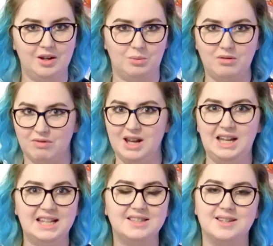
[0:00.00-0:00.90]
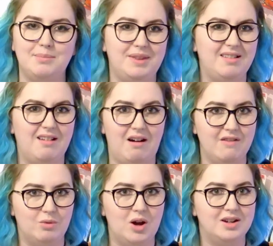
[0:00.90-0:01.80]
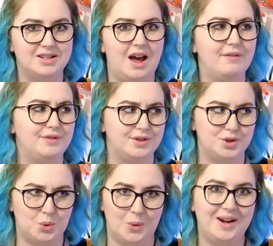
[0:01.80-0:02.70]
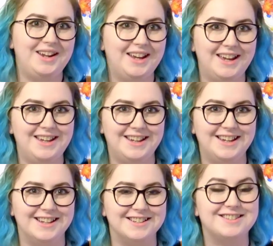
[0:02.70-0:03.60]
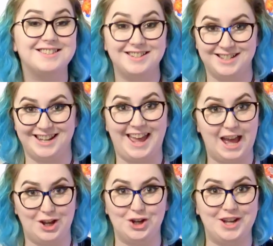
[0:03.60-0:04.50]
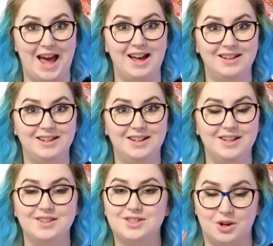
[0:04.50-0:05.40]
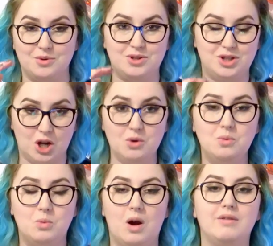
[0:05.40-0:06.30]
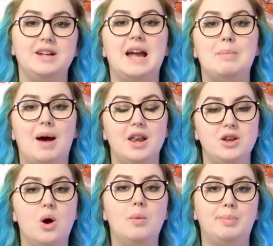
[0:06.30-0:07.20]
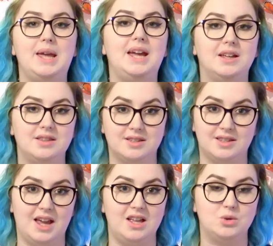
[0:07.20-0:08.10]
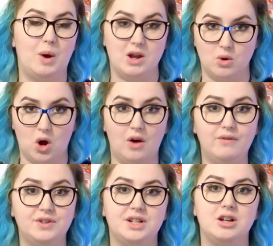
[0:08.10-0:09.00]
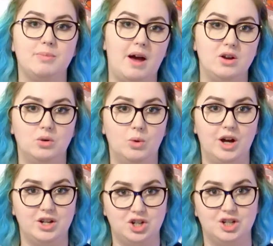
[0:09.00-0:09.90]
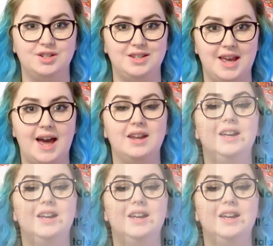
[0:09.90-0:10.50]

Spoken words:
When really it's something that I've worked at for 28 years to get good at. So don't worry about not being at the stage where you're confident about your work just yet.